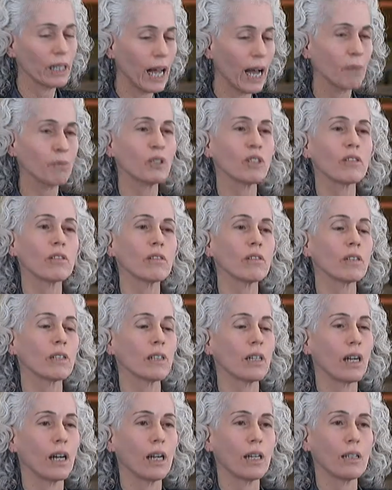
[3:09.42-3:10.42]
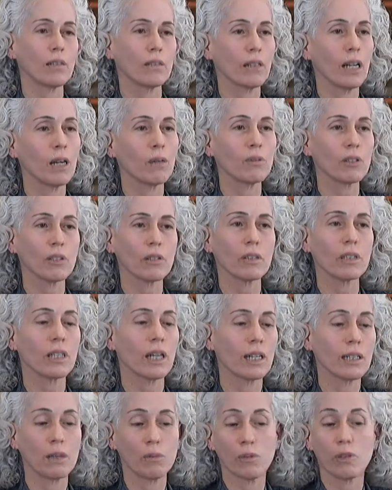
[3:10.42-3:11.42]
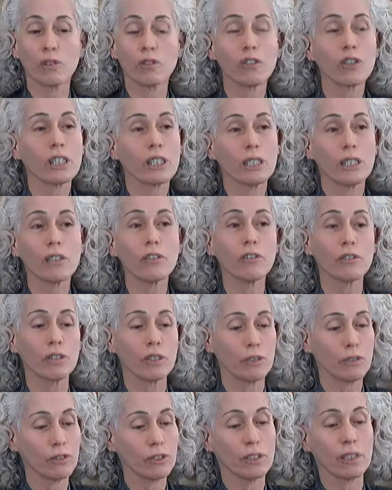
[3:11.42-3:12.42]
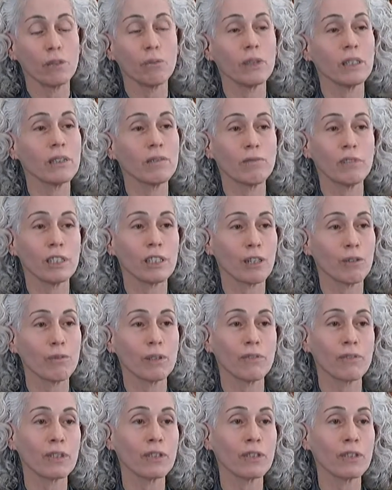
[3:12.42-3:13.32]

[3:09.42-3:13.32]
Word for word: Absolutely not. Absolutely not. And we're looking into it. You see, we, you know, we've